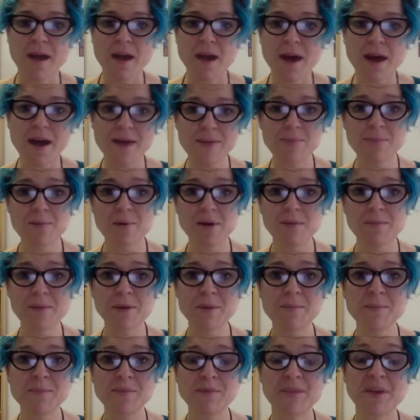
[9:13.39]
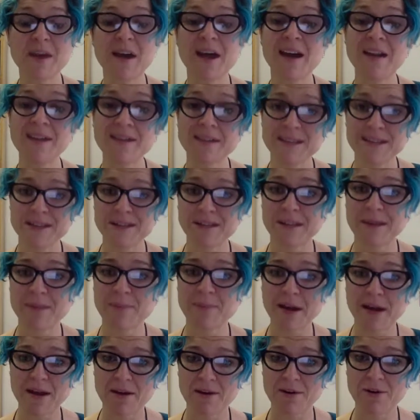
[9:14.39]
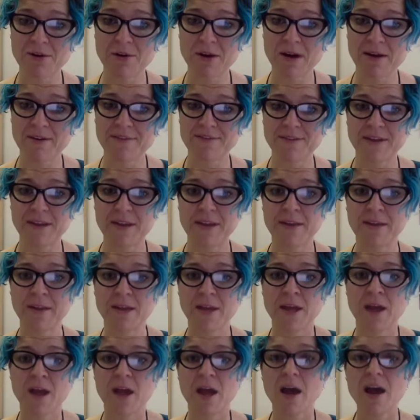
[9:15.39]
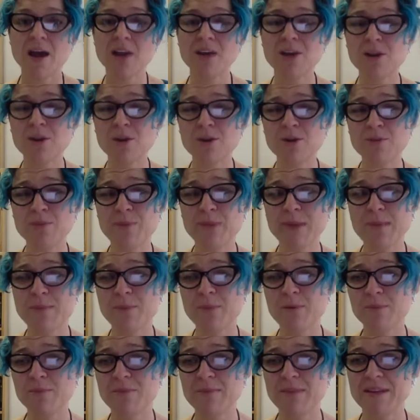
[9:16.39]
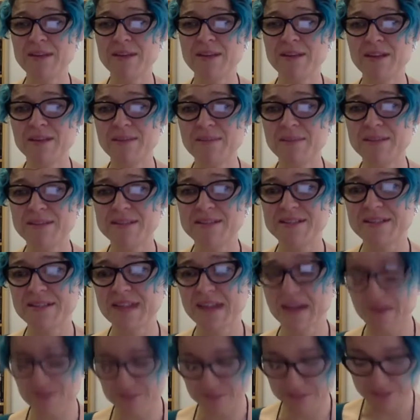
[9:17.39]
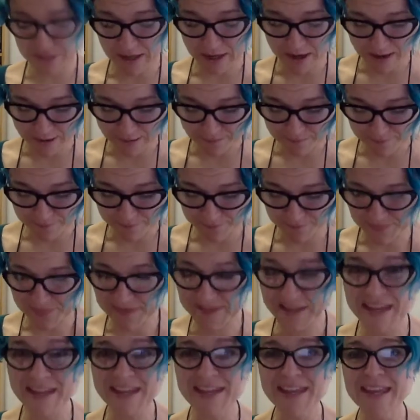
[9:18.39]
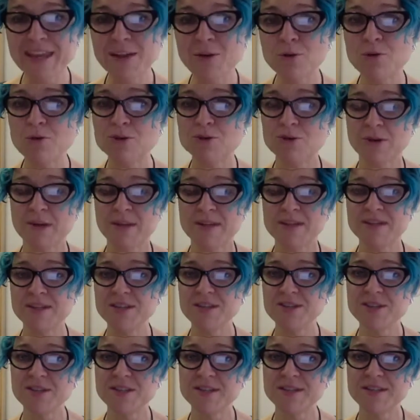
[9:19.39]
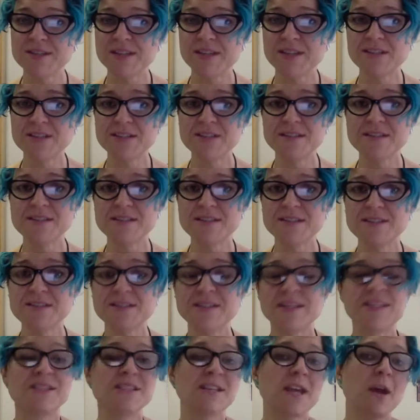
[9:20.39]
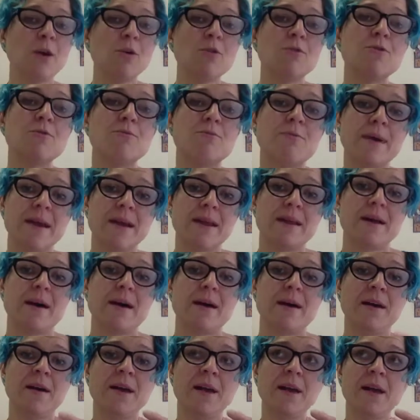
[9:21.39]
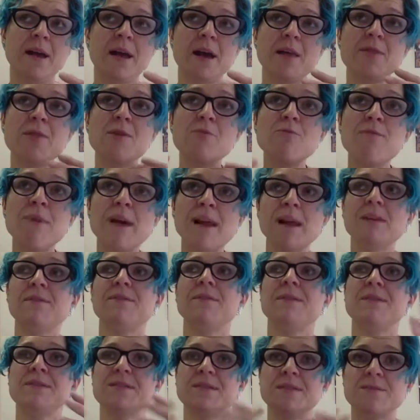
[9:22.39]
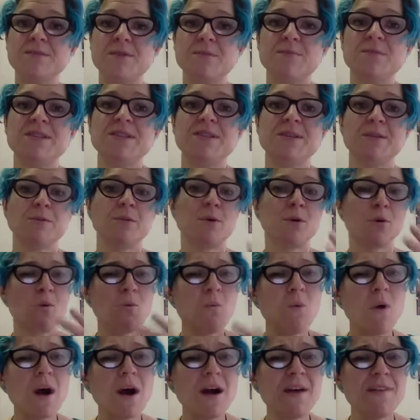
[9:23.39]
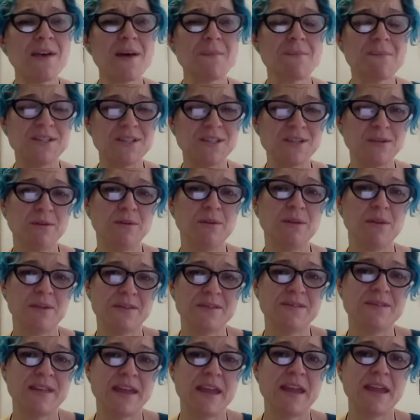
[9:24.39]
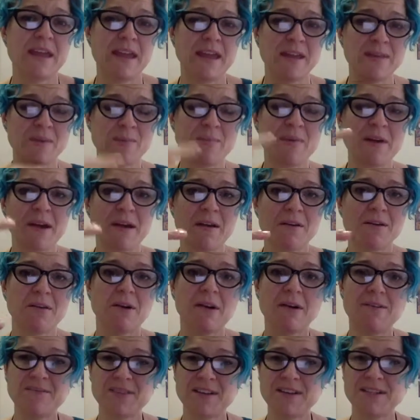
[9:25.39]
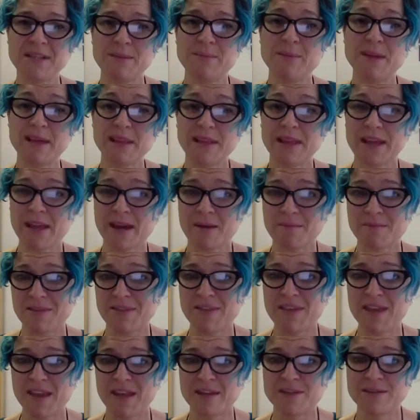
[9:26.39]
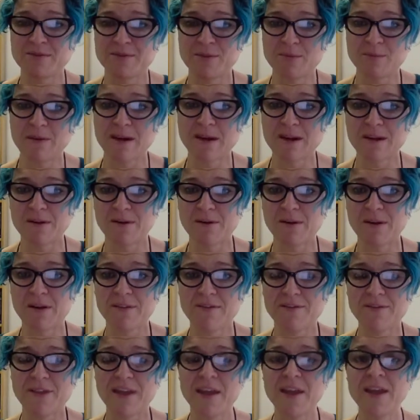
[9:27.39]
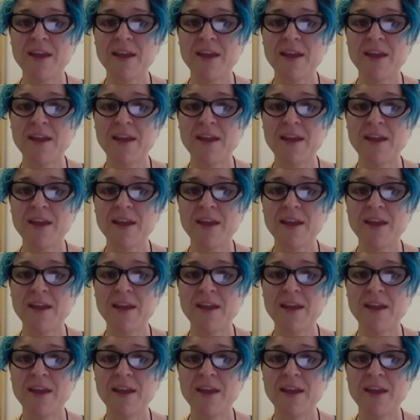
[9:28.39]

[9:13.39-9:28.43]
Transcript: Other problems, unclear paragraphing. A lot of people missed out linking or transition sentences that tell the reader the relevance of the material, why that material is there in the paragraph. They typically come at the end of the paragraph.